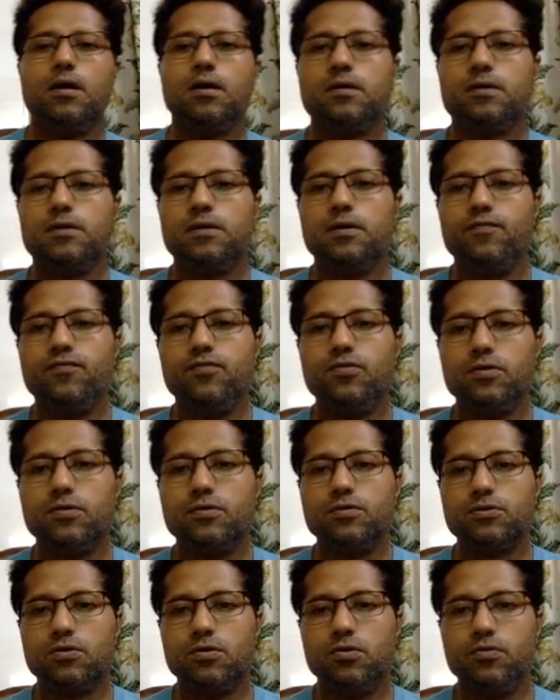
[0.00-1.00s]

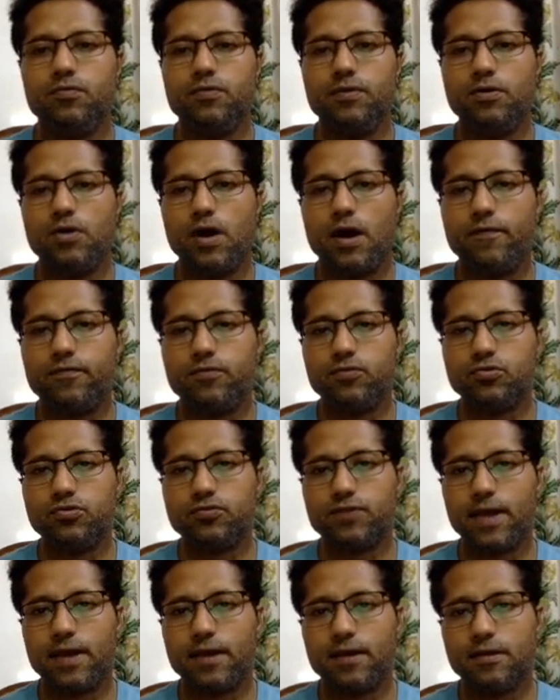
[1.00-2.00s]
you have two
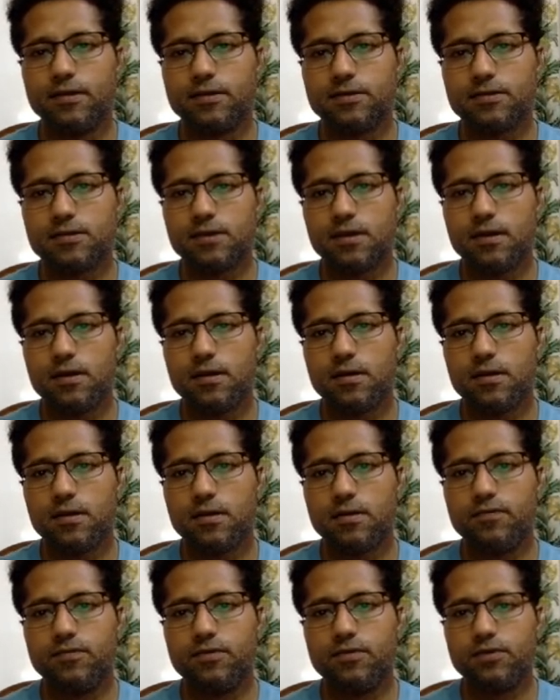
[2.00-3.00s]
triangles
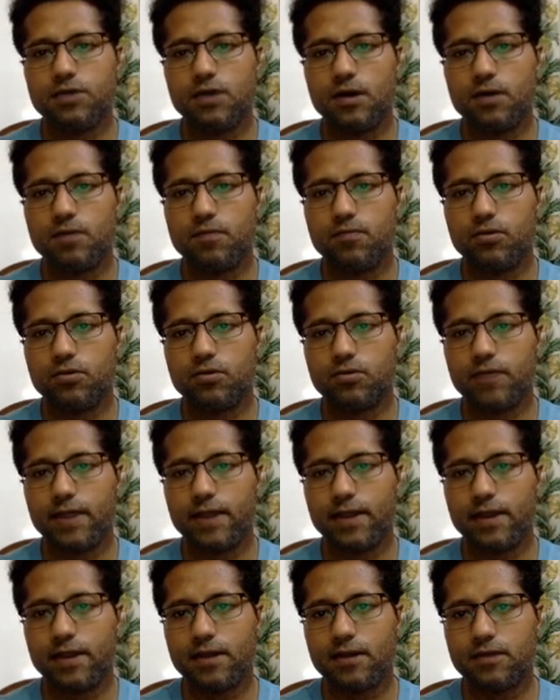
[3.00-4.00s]
which are both
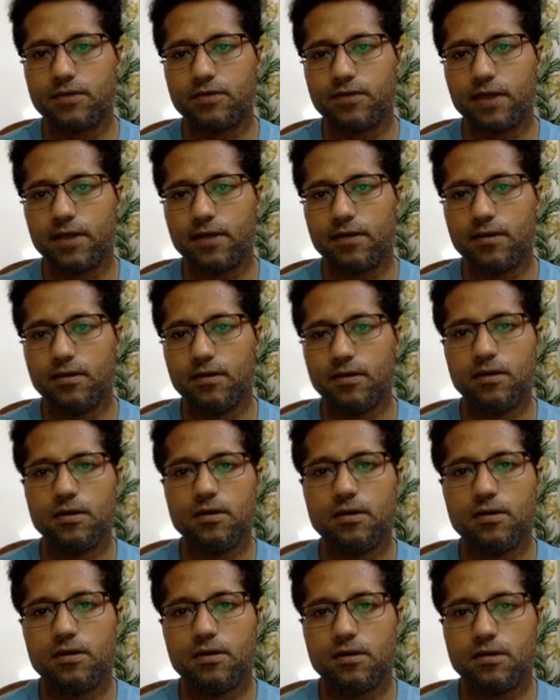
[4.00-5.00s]
right angle triangle.
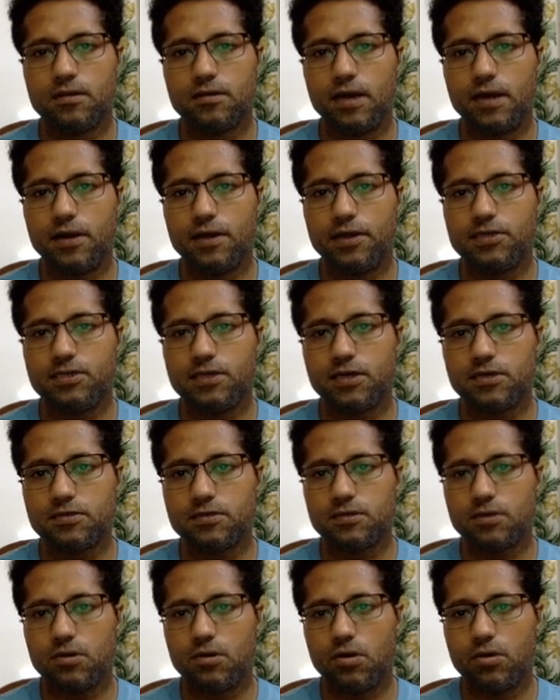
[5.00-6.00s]
The
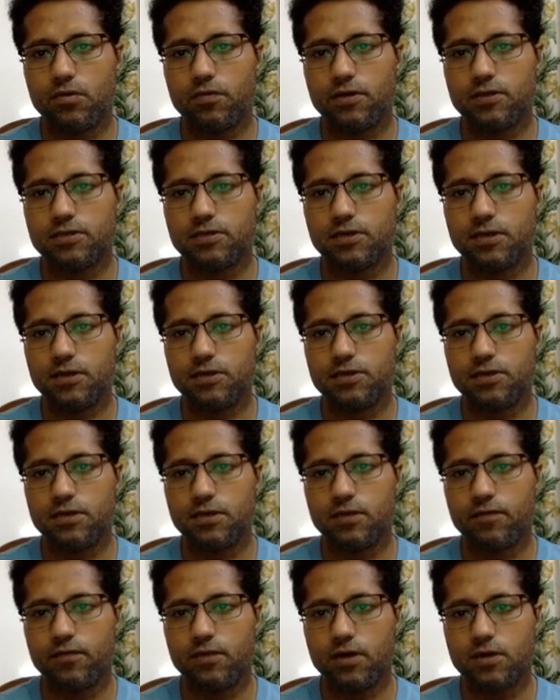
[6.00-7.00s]
RHS congruence
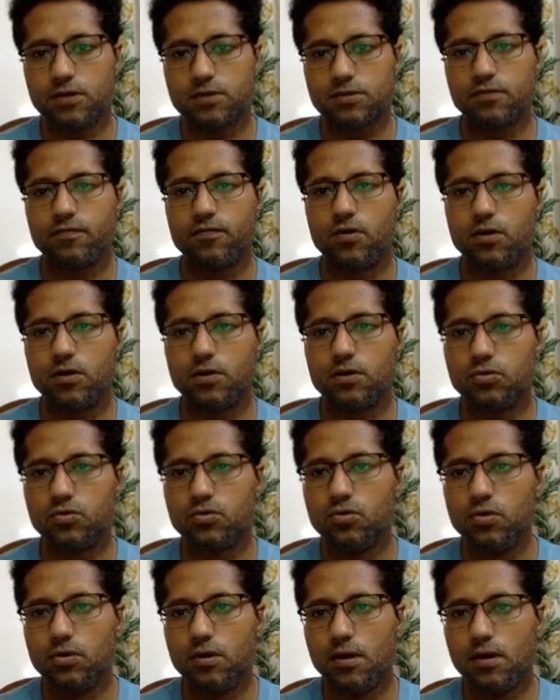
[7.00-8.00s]
condition works for
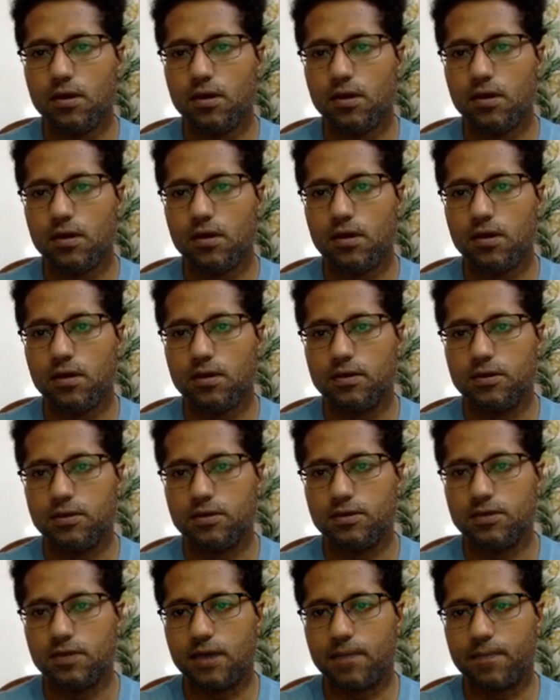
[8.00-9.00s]
two
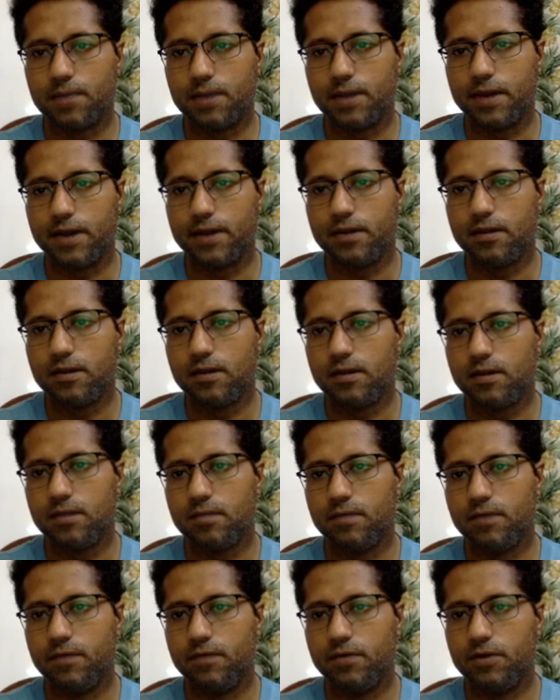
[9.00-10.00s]
is applied
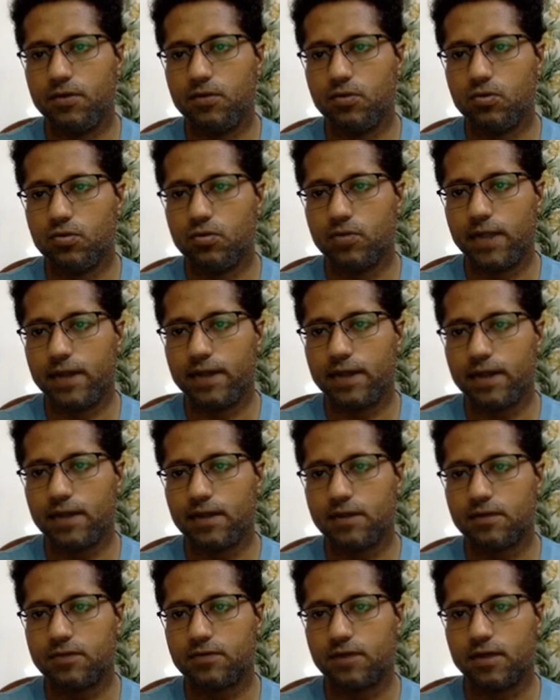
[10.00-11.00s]
between two right
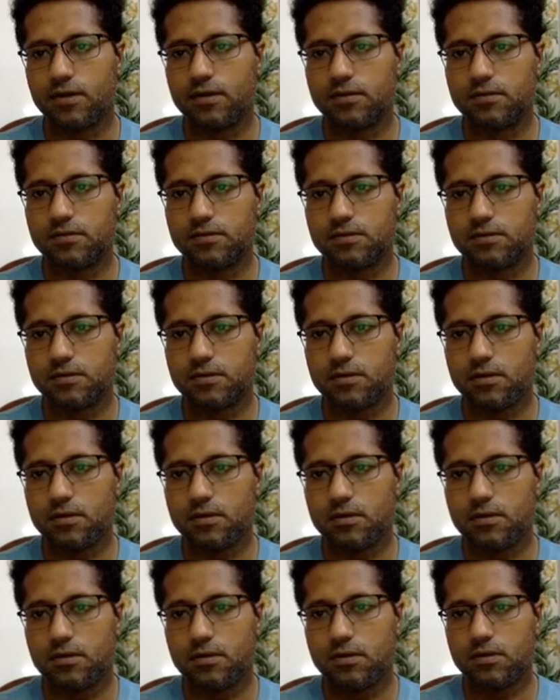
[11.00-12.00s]
angle triangles.
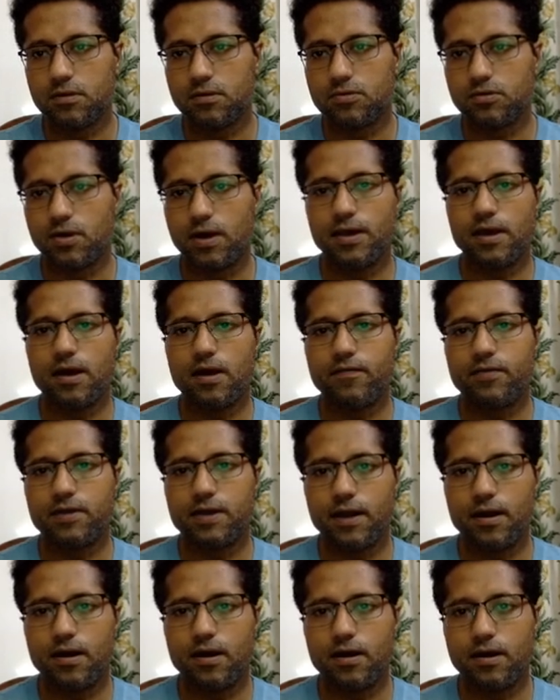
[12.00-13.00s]
So I have a
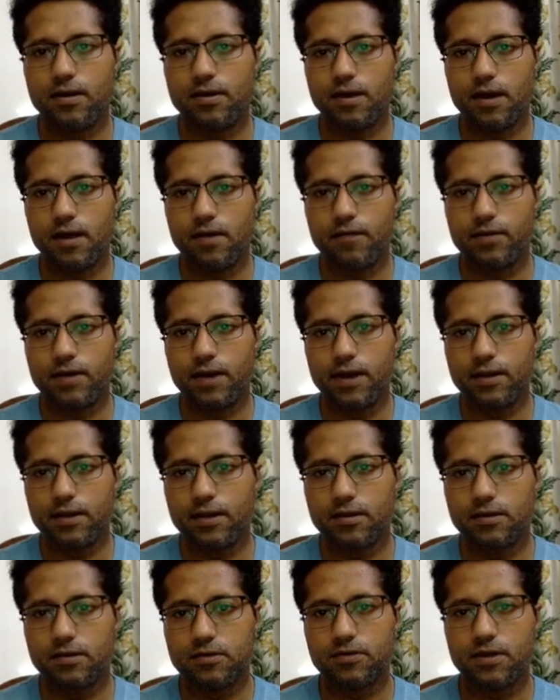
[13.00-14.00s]
right
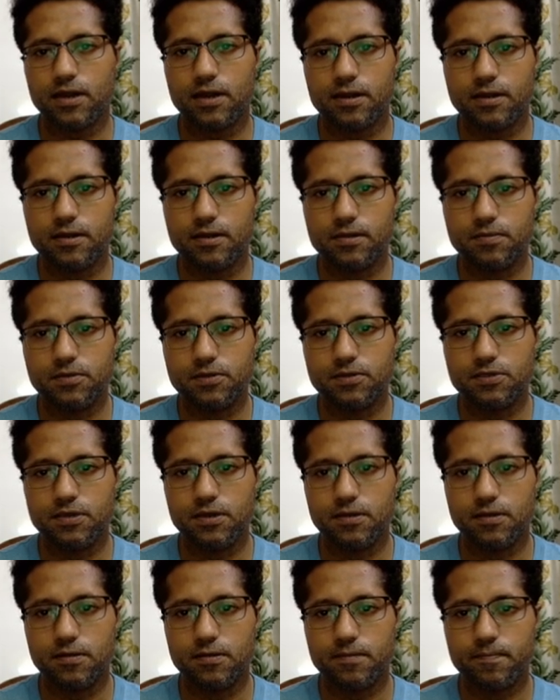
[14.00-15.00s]
angle triangle ABC.